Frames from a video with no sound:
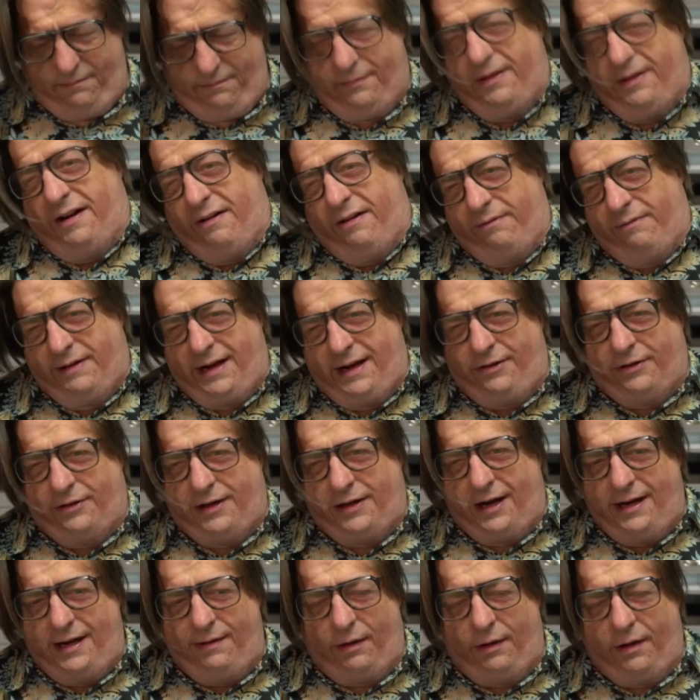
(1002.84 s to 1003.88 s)
You know, cats are
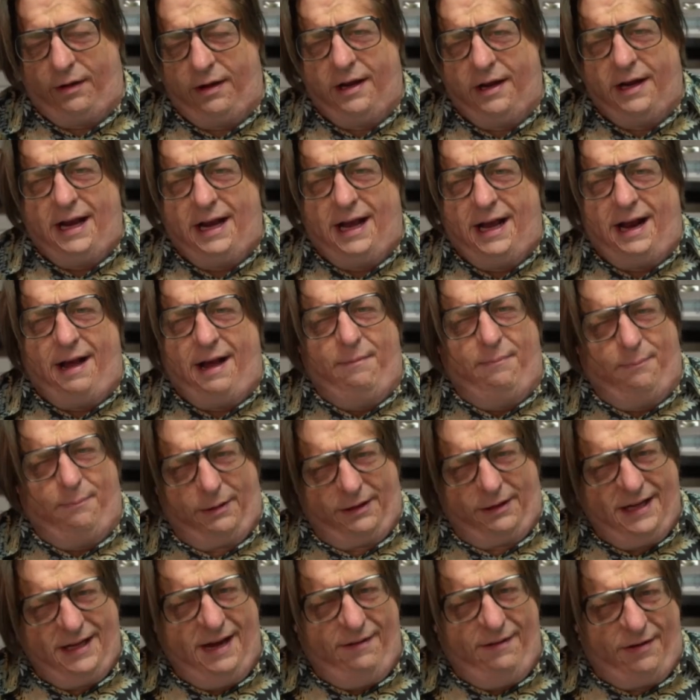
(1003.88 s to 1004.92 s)
kind of evil. And I
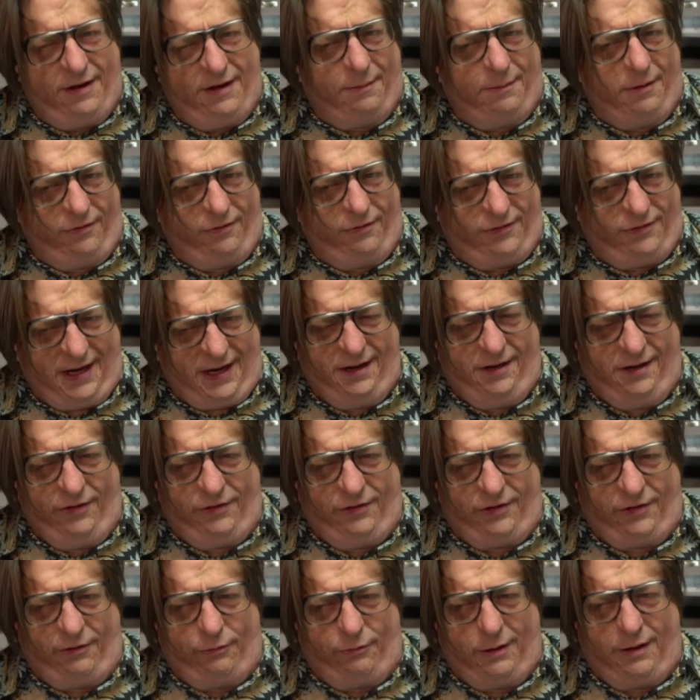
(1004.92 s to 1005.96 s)
believe the number of
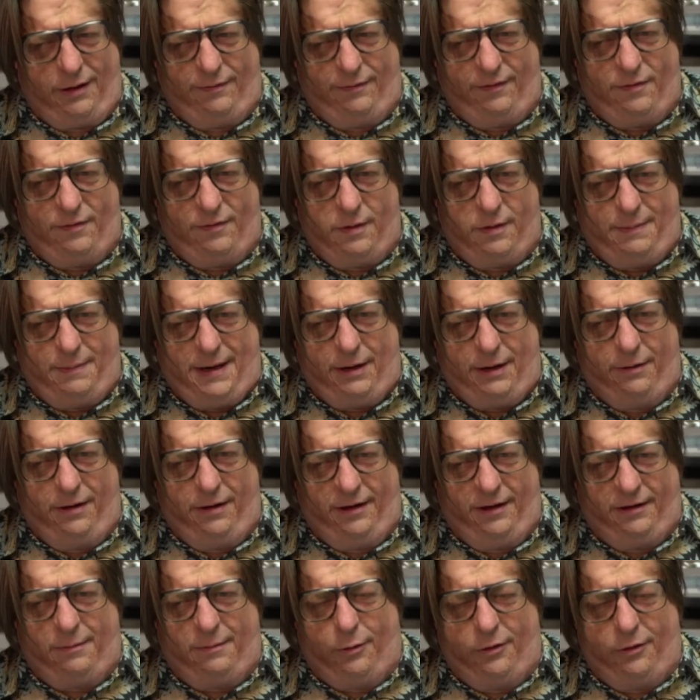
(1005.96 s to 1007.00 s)
tails are relevant to the power. I
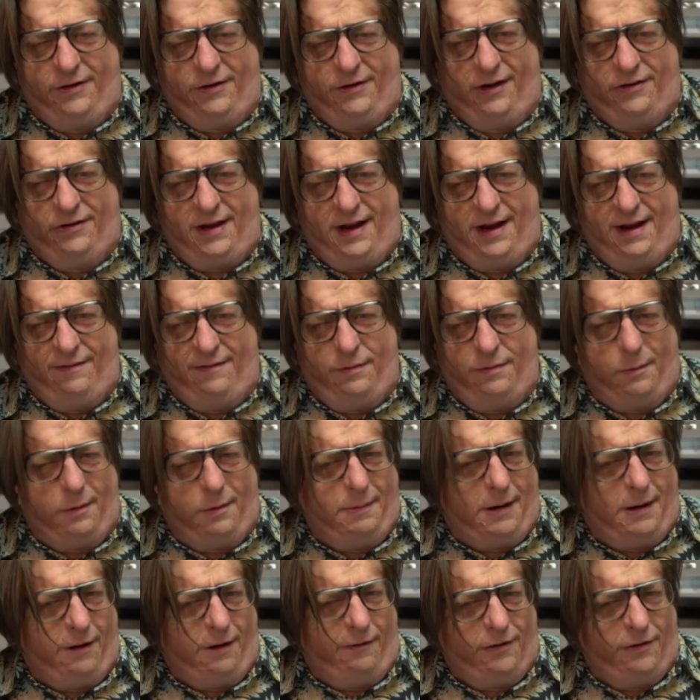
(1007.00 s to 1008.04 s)
think the more tails you have, the more
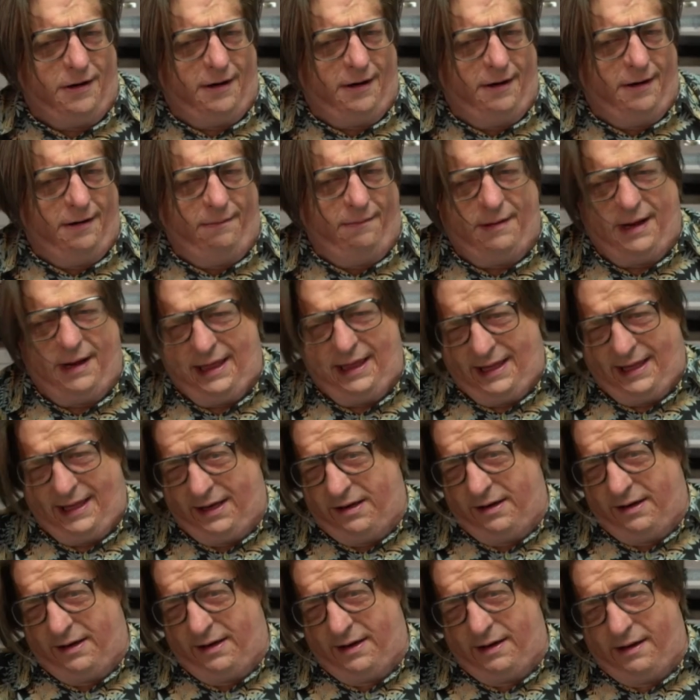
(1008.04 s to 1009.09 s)
powerful you are. I
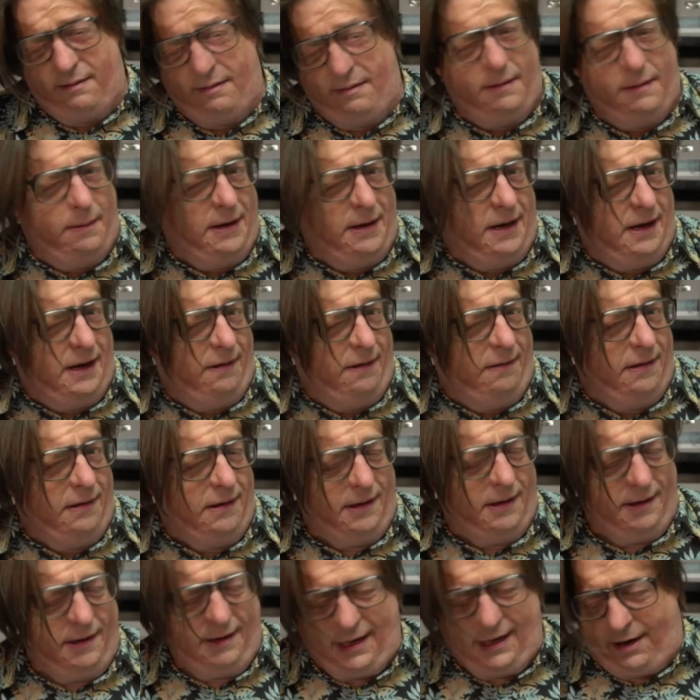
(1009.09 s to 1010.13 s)
think. Maybe not.
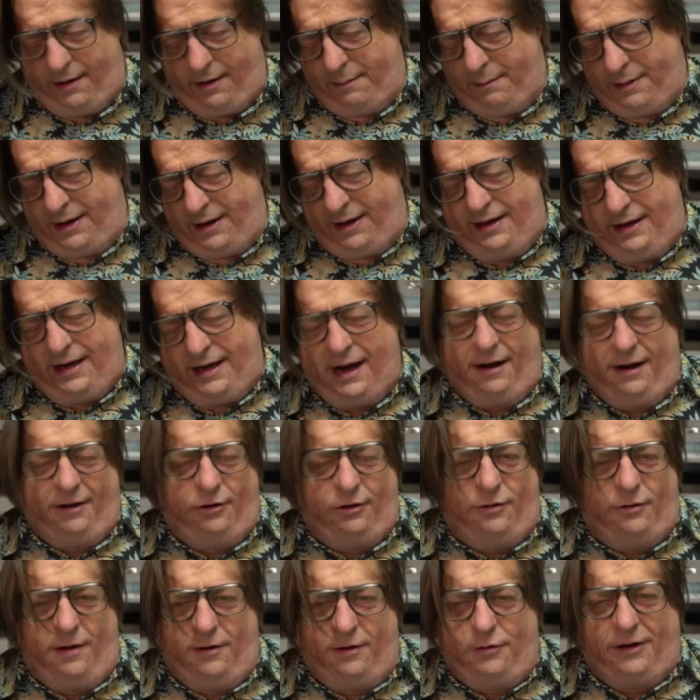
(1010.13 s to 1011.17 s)
I don't know. But
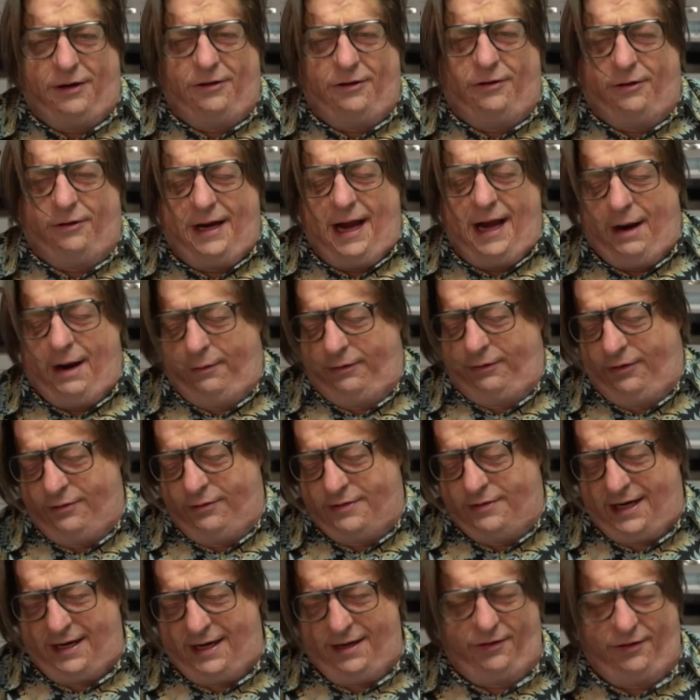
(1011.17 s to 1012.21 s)
a trickster cat with two
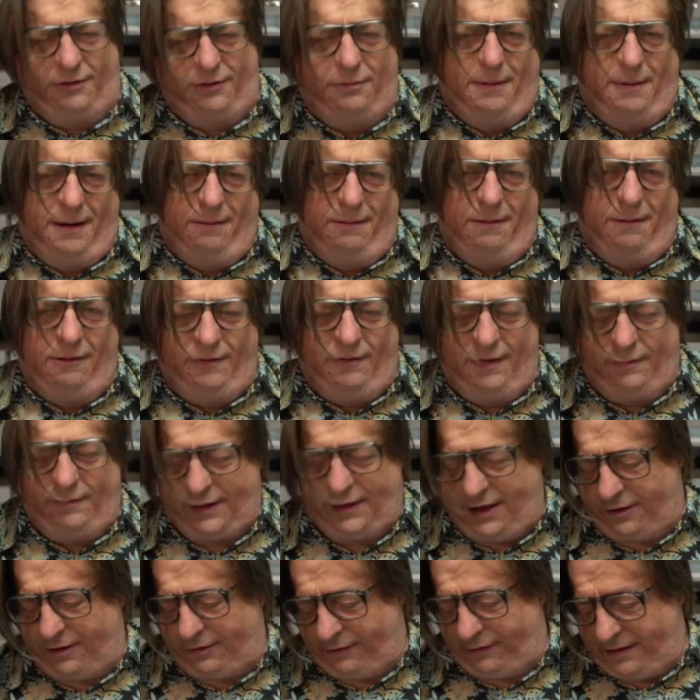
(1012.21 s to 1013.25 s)
tails is probably my favorite
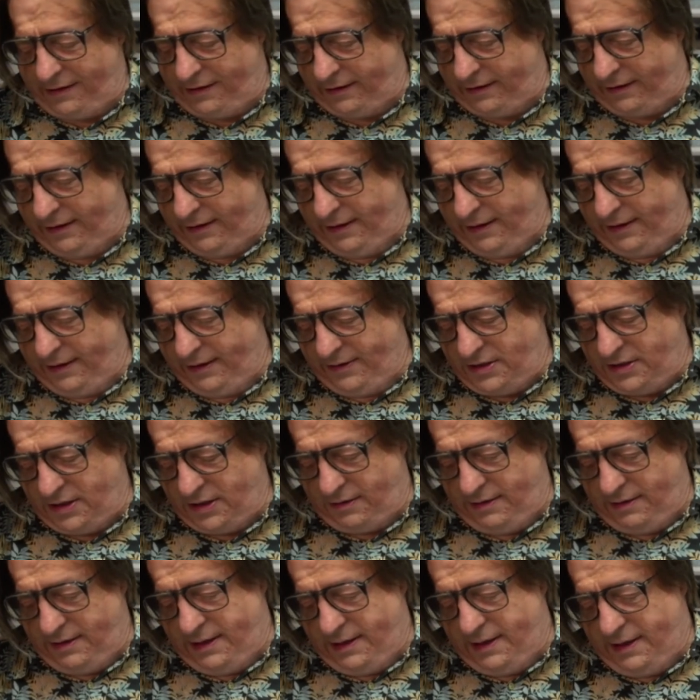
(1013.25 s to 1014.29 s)
character in here.
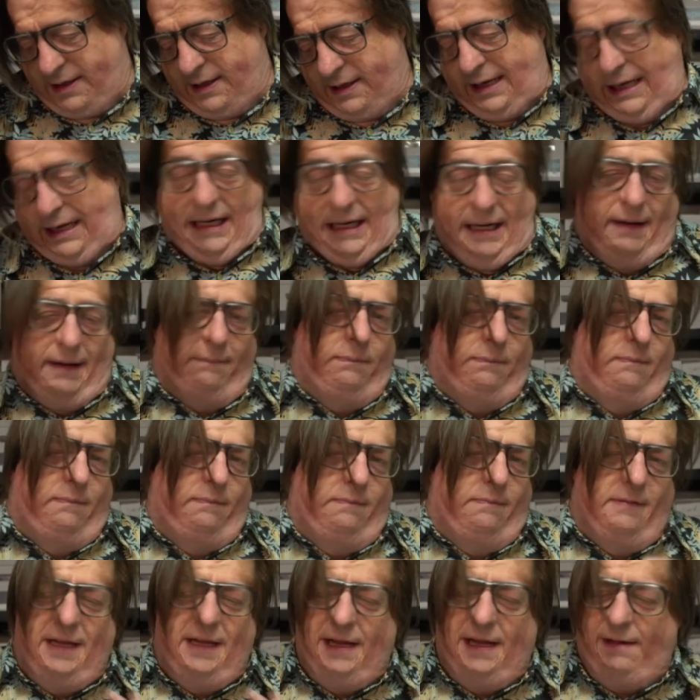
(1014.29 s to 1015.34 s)
So, all right.
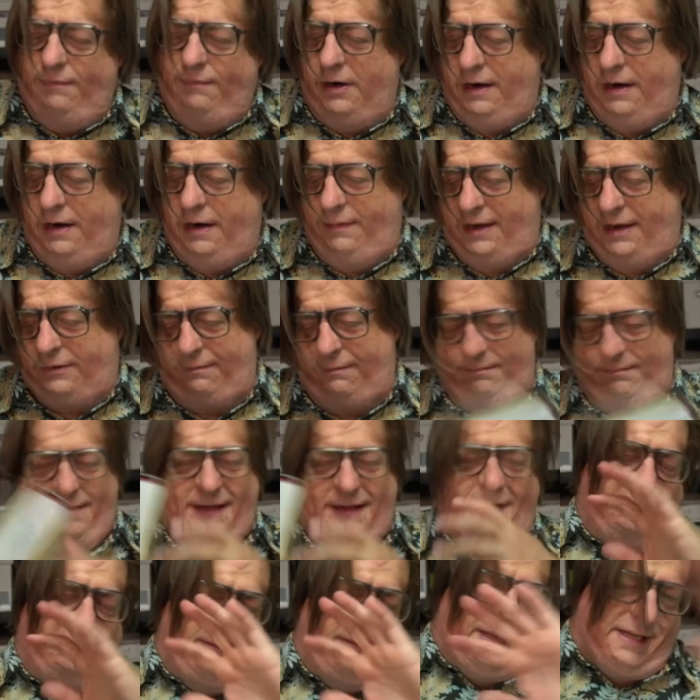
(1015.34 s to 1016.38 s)

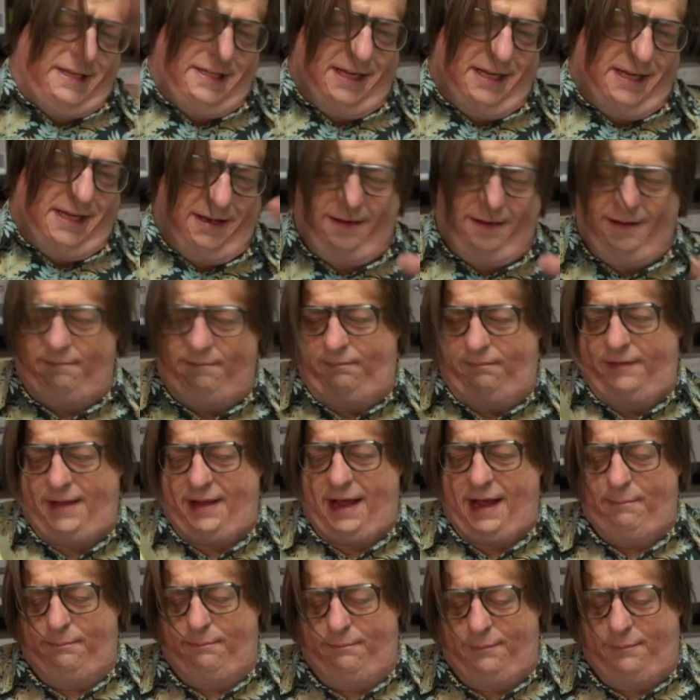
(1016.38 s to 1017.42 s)
That's the end of
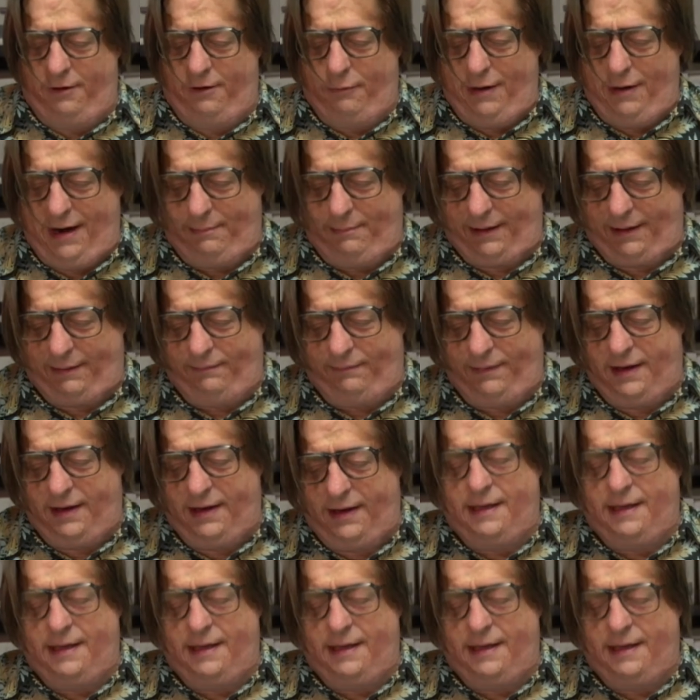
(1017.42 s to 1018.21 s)
that part of rambling.